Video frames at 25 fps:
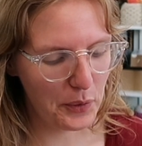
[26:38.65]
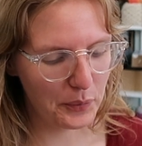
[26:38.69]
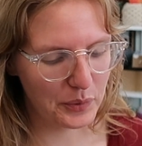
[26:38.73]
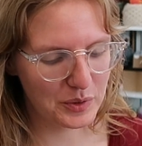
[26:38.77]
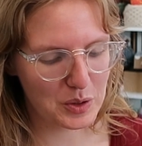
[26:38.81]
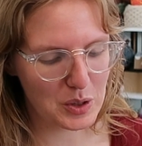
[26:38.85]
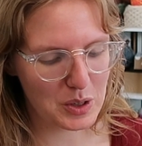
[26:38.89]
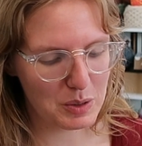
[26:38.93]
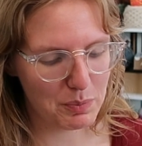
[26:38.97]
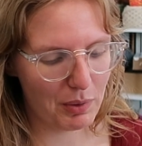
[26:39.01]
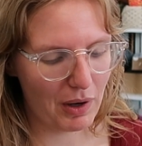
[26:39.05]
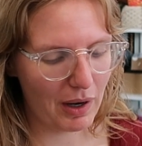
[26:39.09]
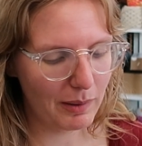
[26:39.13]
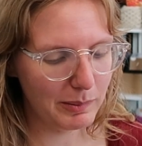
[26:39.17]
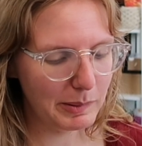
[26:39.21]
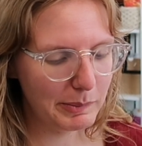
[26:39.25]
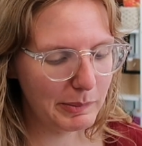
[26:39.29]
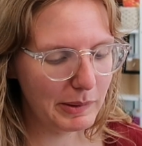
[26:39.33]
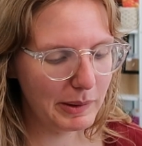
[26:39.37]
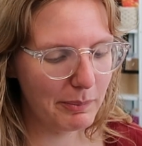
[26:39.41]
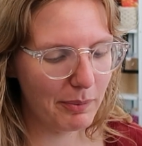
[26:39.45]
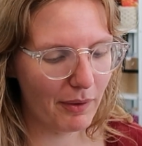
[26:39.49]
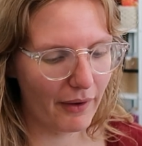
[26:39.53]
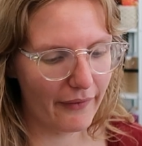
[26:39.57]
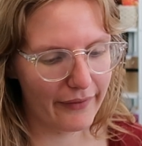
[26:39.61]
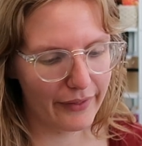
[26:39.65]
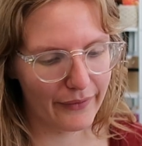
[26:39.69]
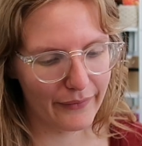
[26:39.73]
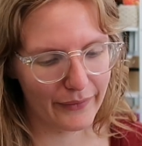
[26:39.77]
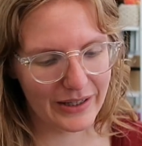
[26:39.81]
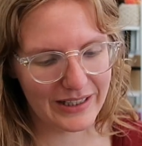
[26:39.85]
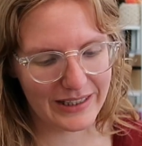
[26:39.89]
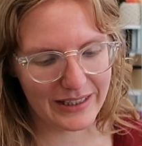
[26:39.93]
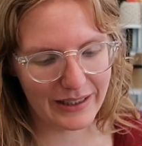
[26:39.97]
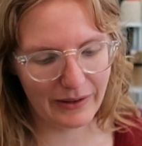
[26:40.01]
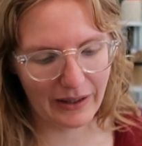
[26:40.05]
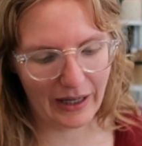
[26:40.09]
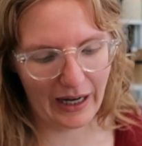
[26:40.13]
Which is probably part of the
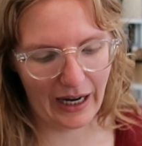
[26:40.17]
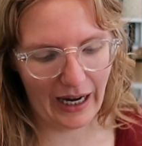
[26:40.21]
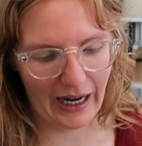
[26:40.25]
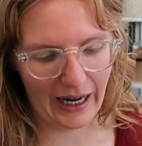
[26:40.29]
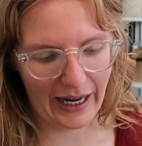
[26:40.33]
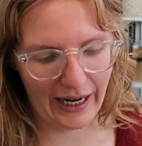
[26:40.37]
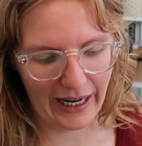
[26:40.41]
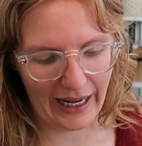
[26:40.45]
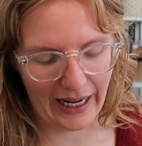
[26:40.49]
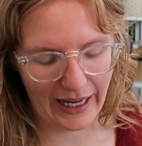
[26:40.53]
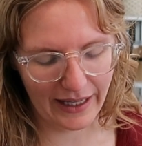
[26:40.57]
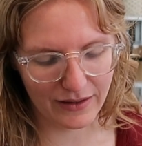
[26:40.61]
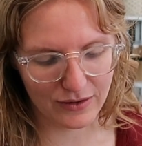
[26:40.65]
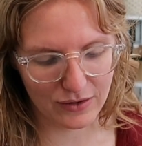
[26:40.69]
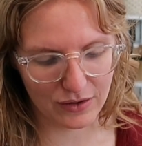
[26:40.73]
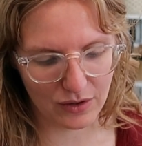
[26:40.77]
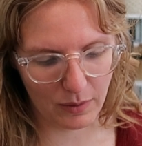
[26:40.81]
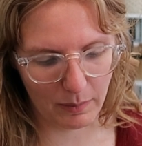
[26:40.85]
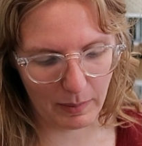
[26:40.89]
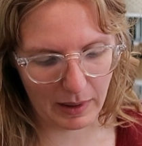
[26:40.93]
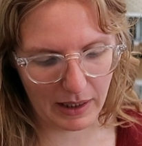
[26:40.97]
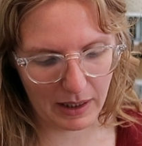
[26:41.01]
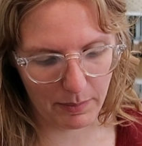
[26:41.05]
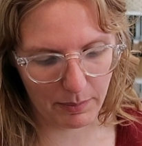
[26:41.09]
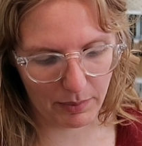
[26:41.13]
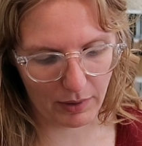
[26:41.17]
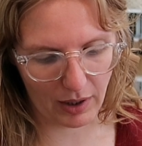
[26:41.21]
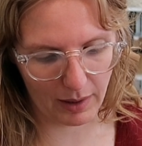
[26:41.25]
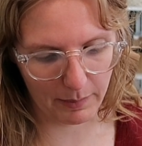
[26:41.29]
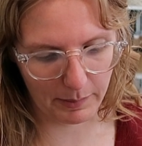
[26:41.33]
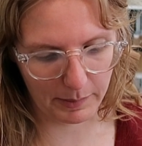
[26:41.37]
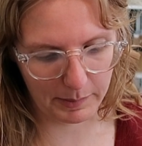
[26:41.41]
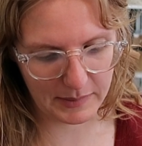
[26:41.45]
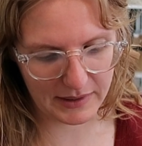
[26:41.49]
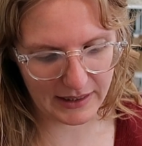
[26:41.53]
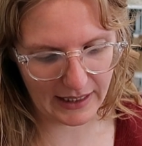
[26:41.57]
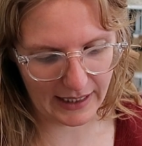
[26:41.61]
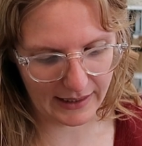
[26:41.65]
reason I had so many
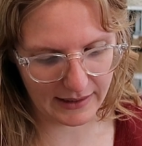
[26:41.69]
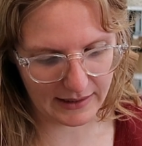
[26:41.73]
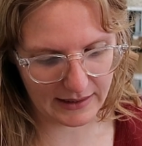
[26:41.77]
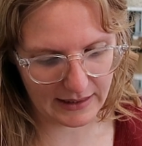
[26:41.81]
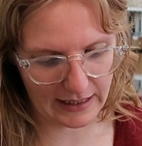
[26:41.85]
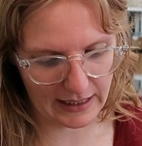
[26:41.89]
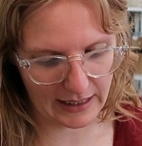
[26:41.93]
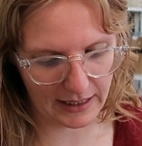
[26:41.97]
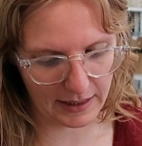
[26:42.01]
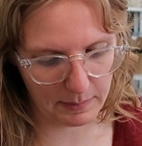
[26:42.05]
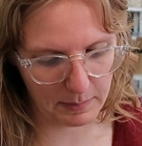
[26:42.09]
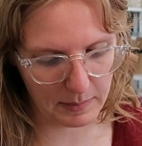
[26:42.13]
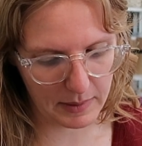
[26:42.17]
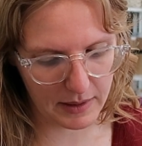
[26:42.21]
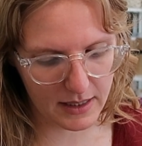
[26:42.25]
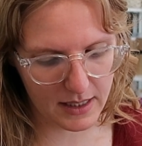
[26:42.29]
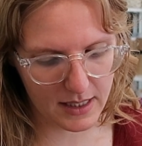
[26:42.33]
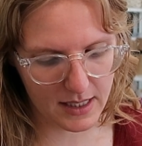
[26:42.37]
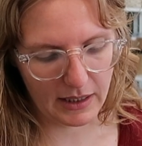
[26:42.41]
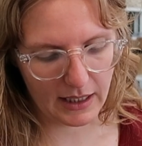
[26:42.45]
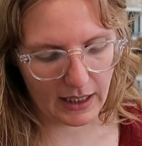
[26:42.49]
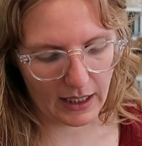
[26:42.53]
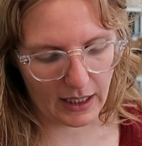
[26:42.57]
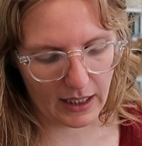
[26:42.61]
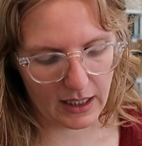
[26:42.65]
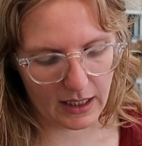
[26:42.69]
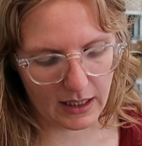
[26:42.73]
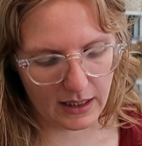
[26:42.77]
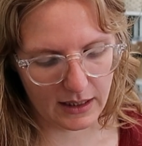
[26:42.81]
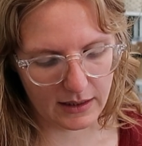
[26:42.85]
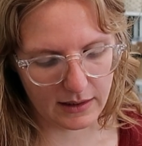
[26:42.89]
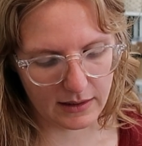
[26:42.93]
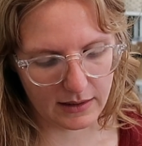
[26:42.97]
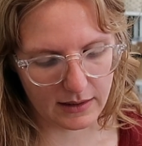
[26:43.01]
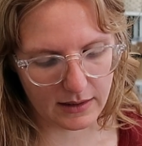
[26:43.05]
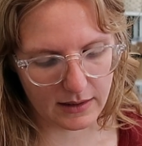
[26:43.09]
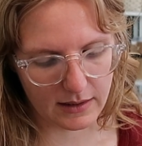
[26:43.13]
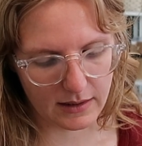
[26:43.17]
problems last time,
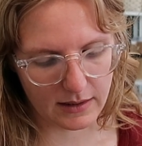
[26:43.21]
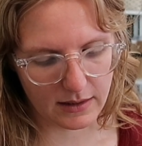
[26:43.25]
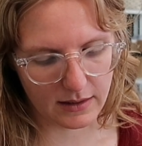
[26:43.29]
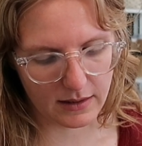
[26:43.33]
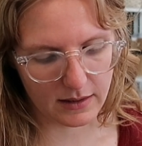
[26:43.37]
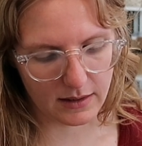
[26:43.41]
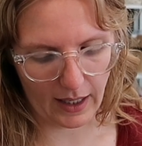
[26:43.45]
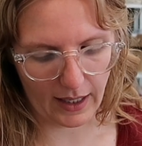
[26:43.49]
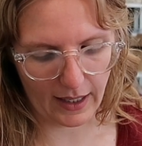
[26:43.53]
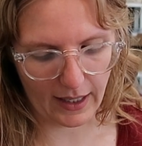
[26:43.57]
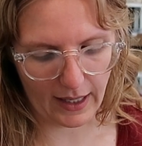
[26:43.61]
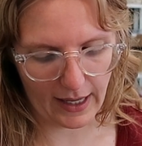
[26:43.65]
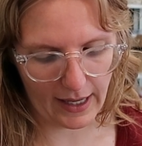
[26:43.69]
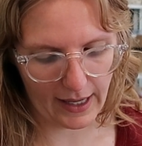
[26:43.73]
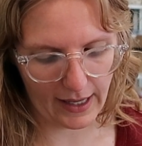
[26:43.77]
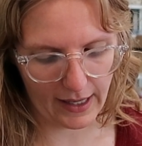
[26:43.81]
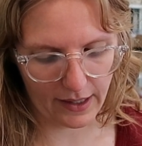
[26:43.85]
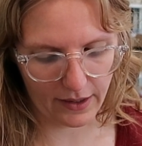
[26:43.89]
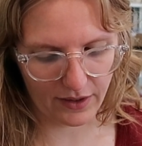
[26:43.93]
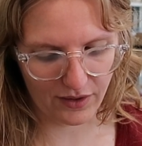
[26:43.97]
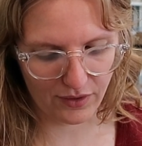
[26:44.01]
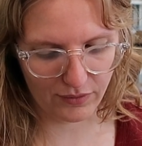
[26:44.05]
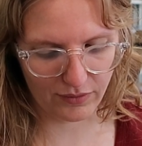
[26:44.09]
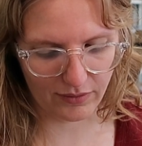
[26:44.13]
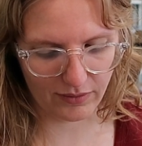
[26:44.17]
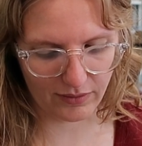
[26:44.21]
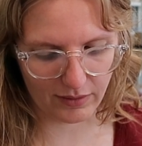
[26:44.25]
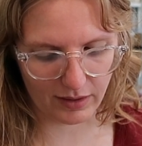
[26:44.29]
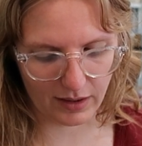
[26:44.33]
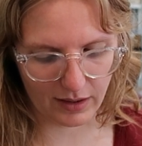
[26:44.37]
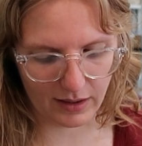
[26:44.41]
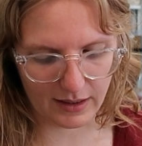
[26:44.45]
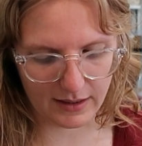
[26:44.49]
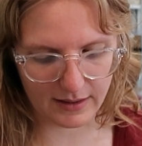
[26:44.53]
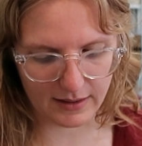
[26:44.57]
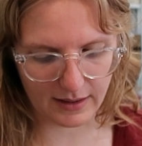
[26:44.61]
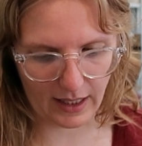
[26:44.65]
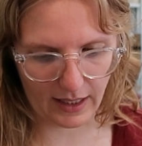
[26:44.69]
because I
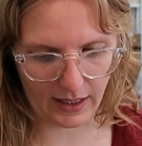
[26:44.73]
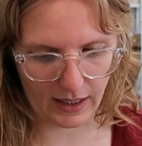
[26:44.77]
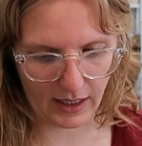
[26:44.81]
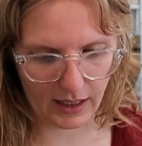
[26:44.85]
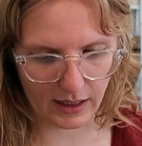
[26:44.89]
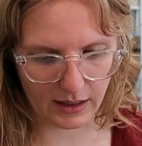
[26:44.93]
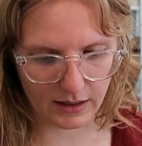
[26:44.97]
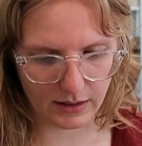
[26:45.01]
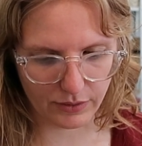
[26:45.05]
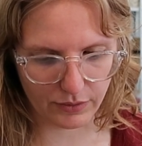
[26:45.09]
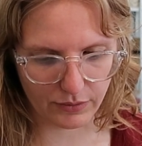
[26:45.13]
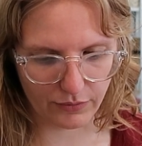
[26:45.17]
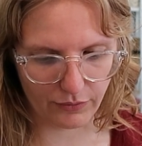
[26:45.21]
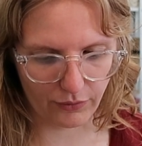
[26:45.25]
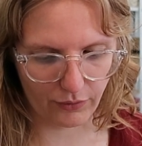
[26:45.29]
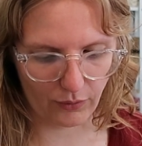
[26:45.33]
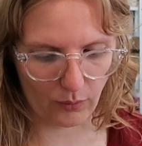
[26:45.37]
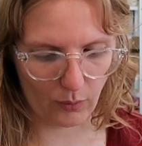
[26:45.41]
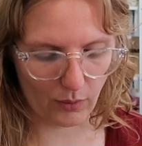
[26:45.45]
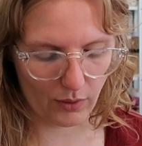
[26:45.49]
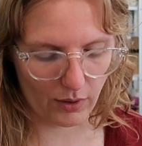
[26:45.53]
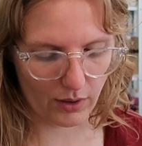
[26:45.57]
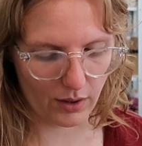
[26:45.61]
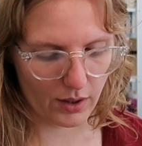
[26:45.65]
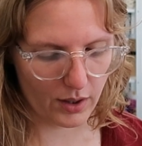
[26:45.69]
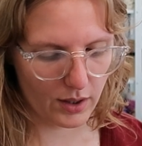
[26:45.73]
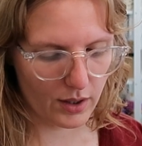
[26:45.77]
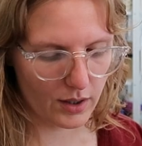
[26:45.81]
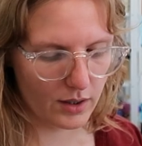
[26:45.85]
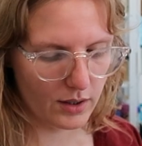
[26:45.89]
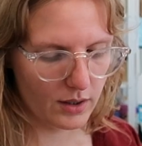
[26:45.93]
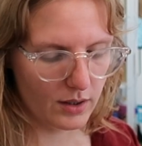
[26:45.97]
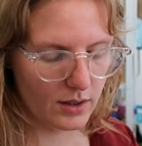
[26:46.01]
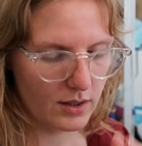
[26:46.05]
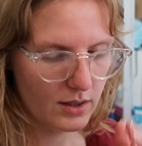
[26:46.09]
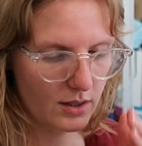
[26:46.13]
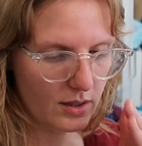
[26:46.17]
have the settings for